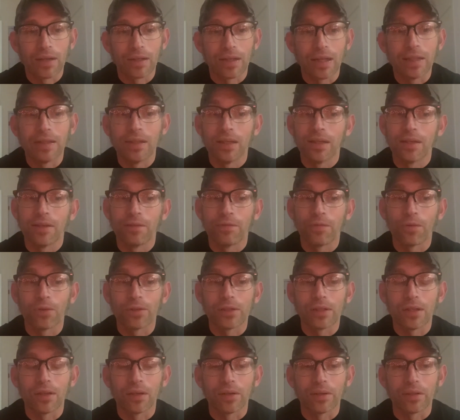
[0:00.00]
They did enforce
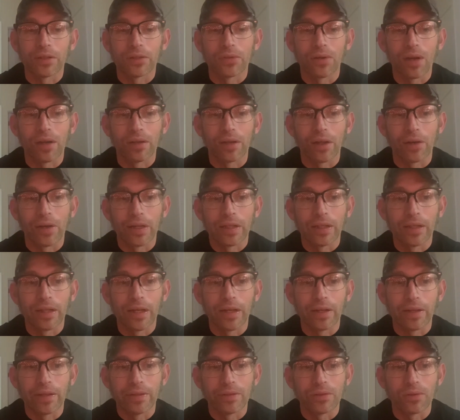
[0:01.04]
it on the trail though. I did
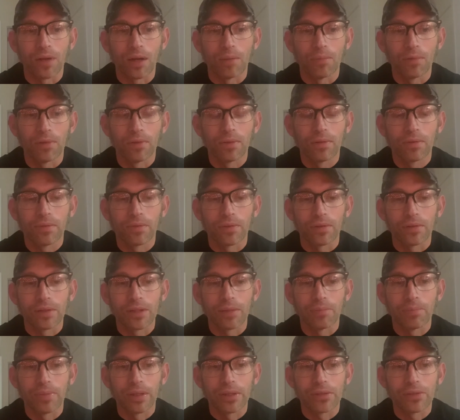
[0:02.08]
get in trouble for some
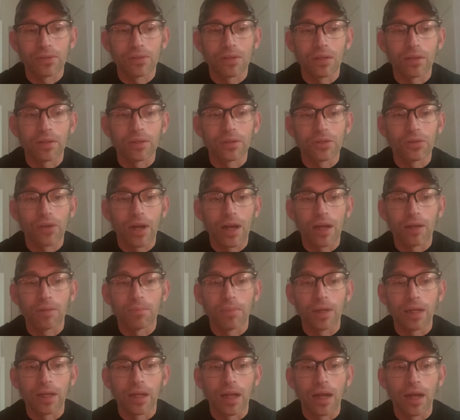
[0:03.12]
pictures on the trail,
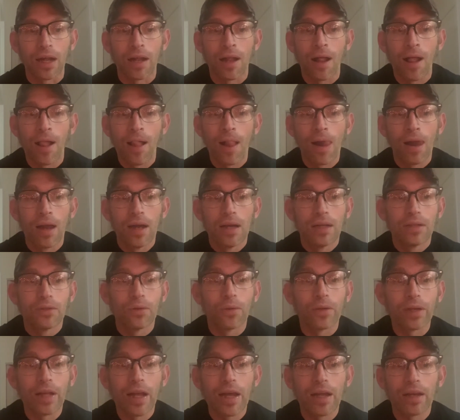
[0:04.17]
but
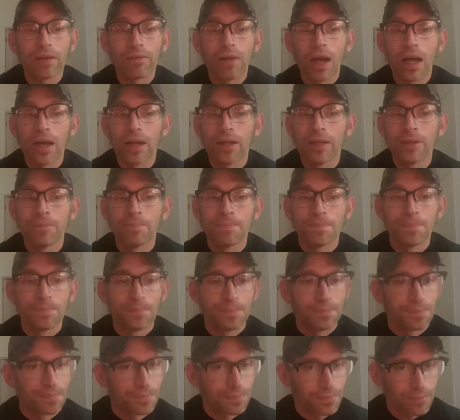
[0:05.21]
during the hayride,
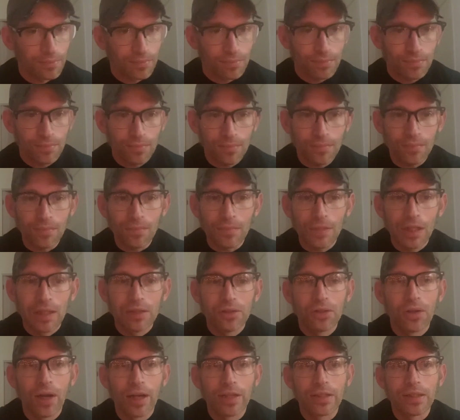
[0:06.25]

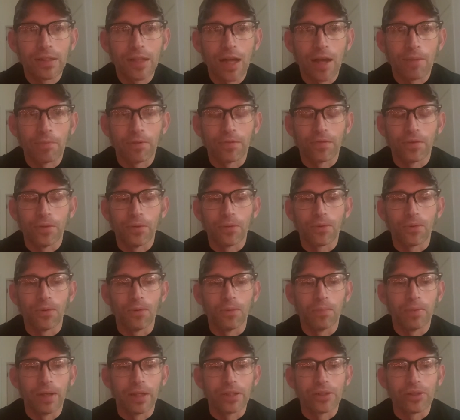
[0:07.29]
try and snap a few cool
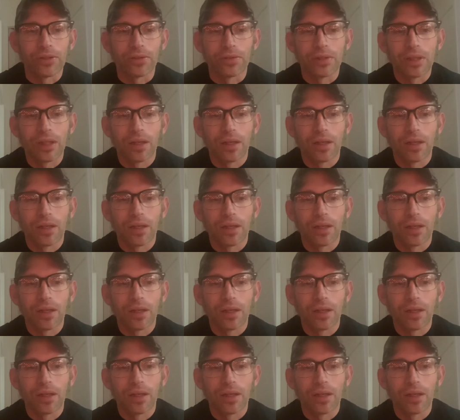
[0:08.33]
pictures.